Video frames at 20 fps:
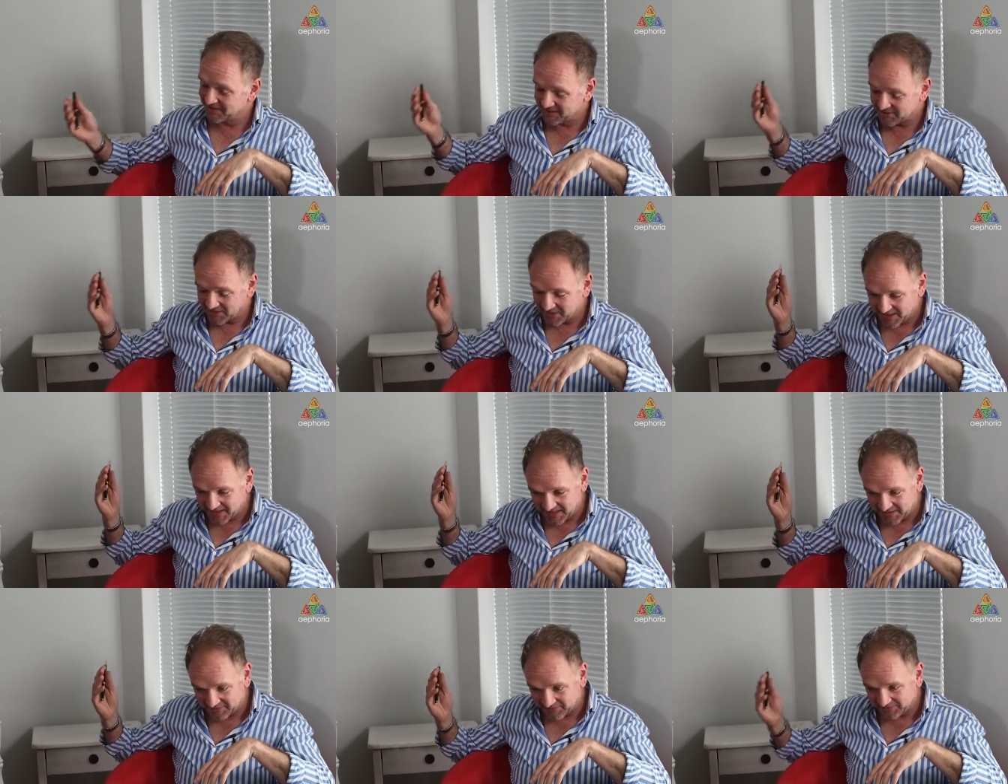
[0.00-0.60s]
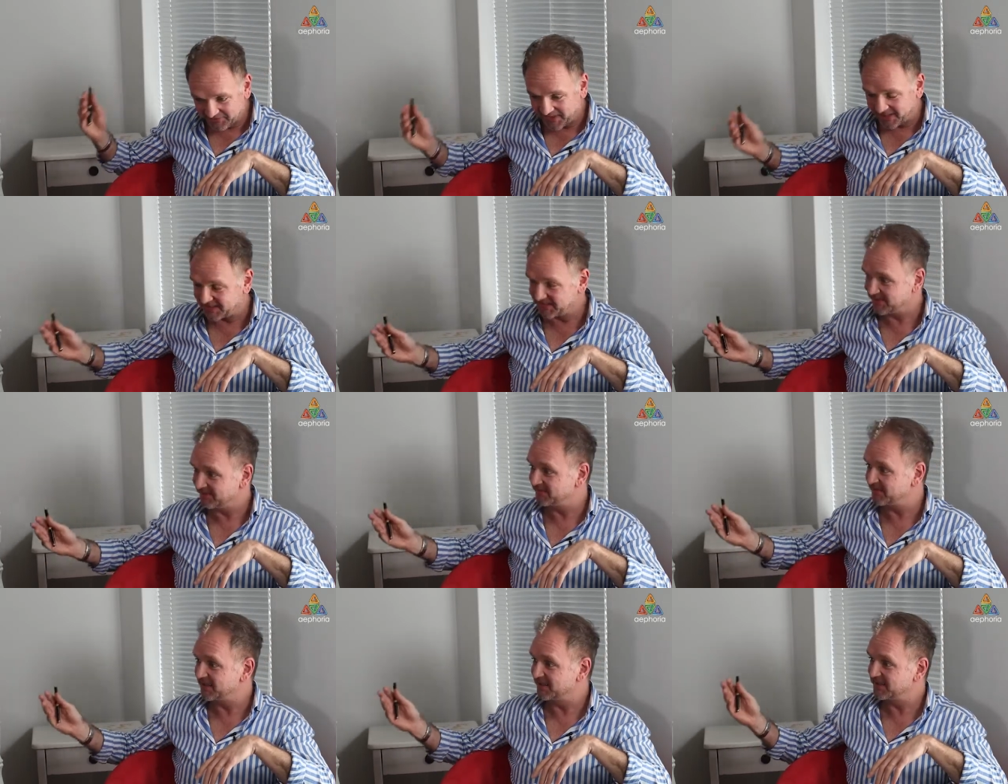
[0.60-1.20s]
So
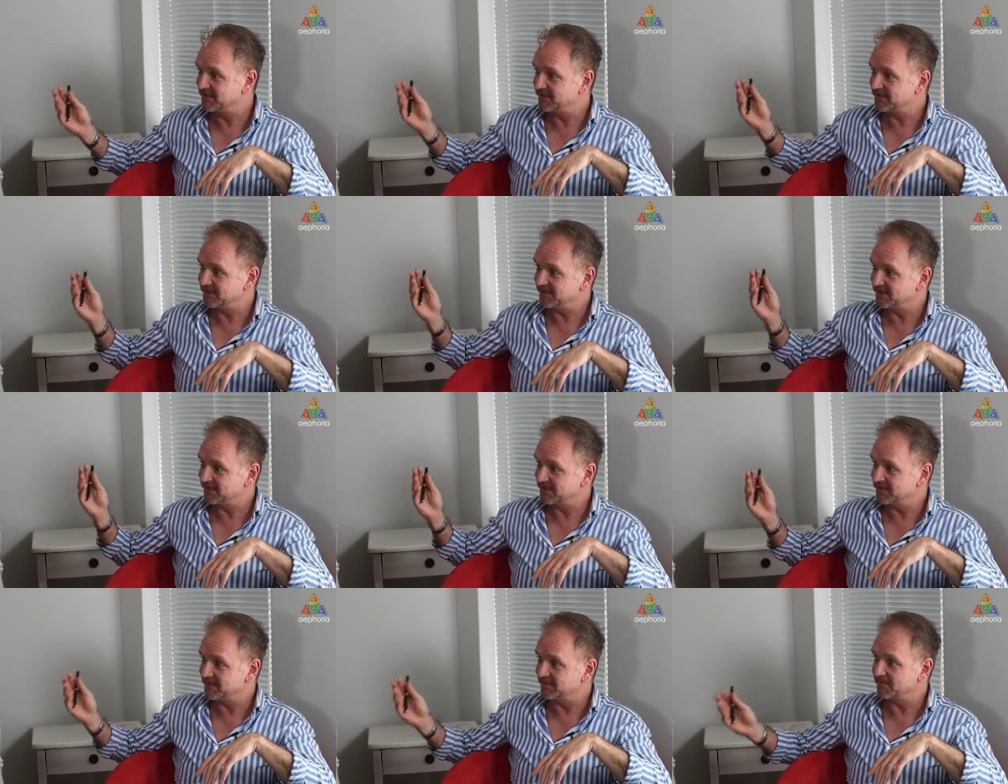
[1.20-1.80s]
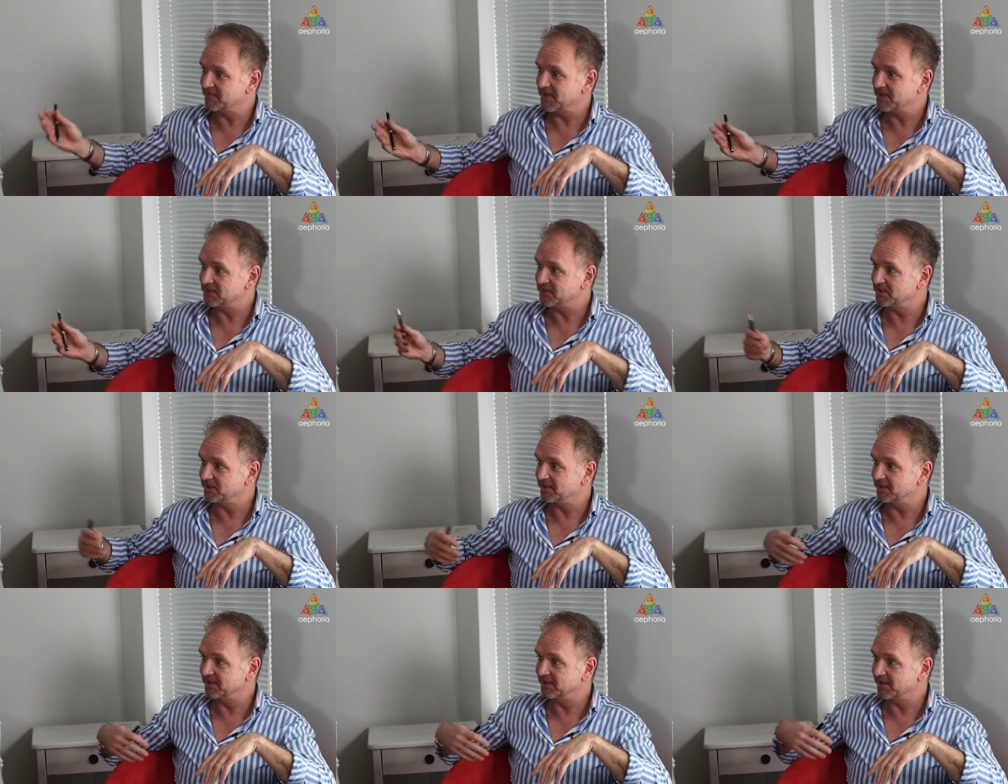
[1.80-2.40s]
effectiveness as a
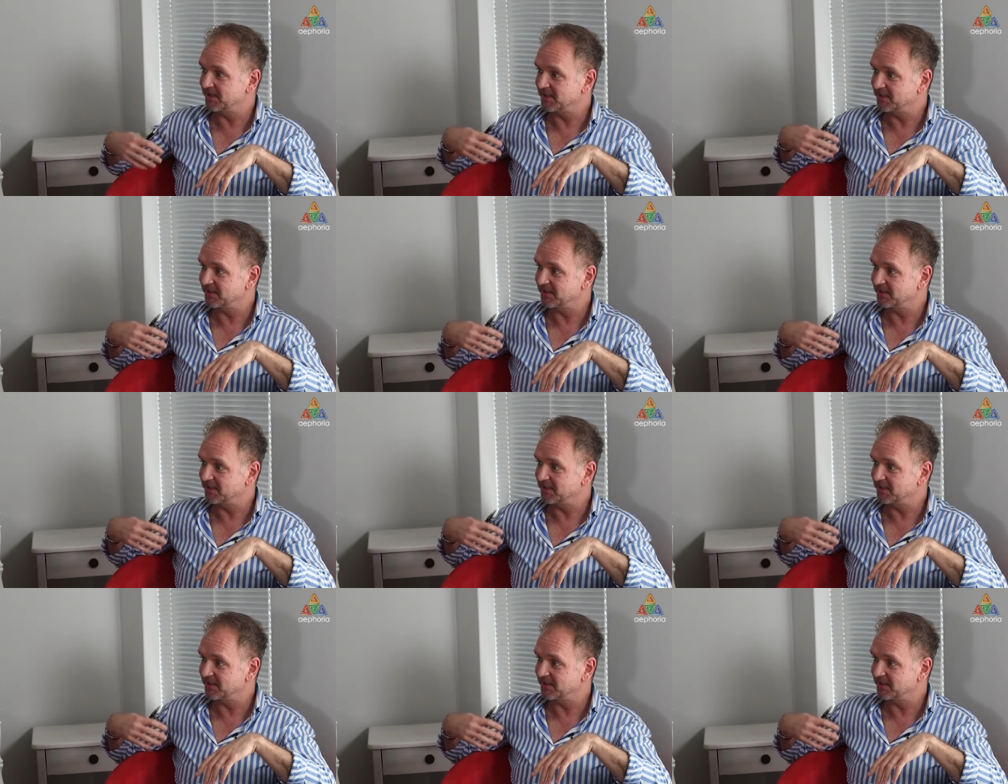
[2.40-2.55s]
measure,